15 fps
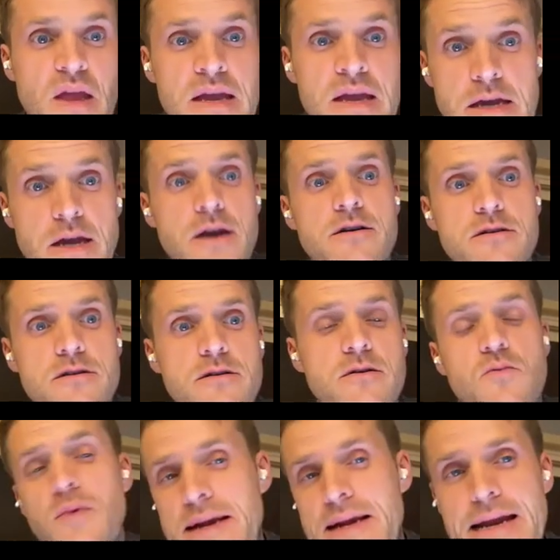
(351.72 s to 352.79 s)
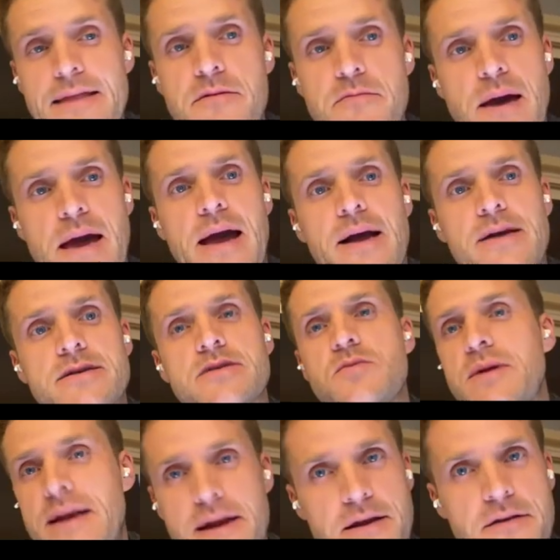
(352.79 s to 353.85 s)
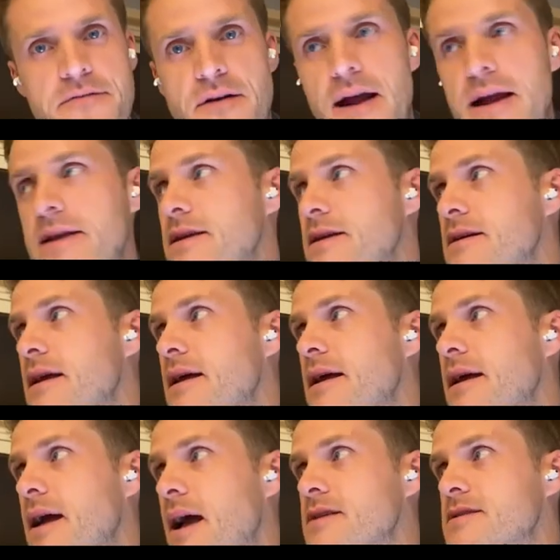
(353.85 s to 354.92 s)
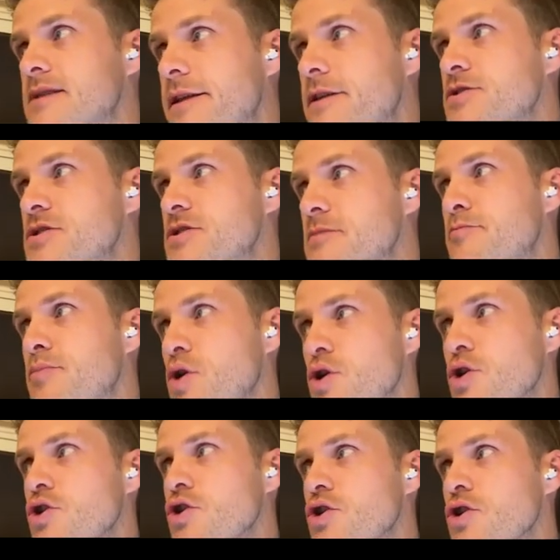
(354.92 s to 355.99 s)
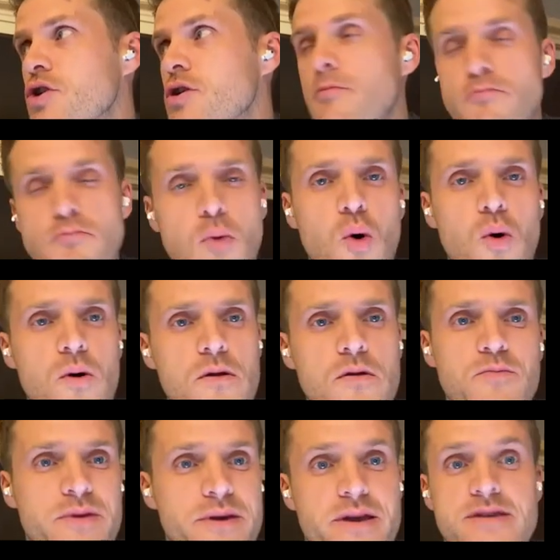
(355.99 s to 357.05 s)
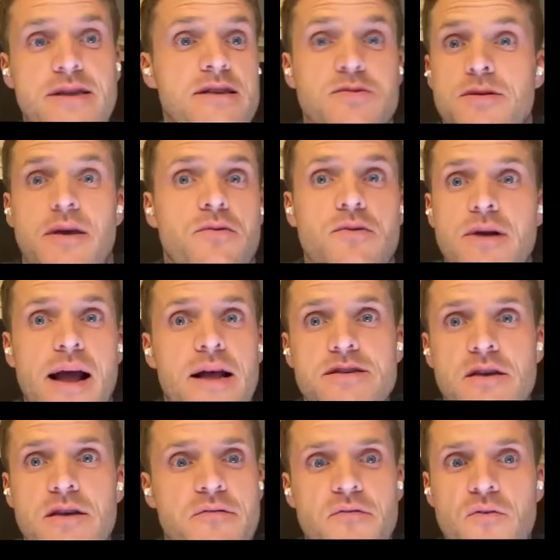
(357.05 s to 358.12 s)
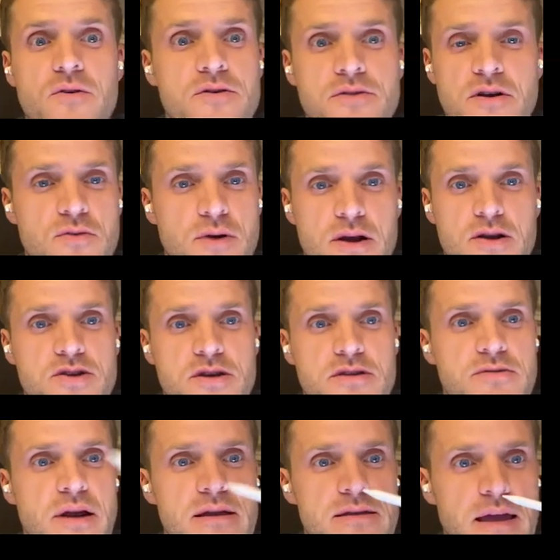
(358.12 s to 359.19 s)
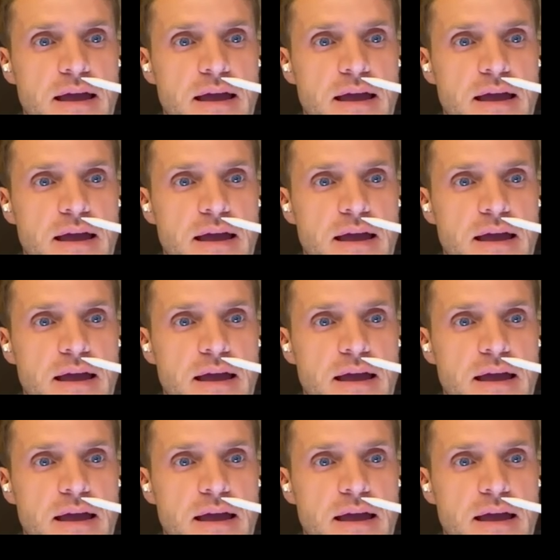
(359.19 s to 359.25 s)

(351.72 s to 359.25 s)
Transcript: Here, we needed the mass, we needed to find it as energy per mole because that's what they were asking for in the question, right?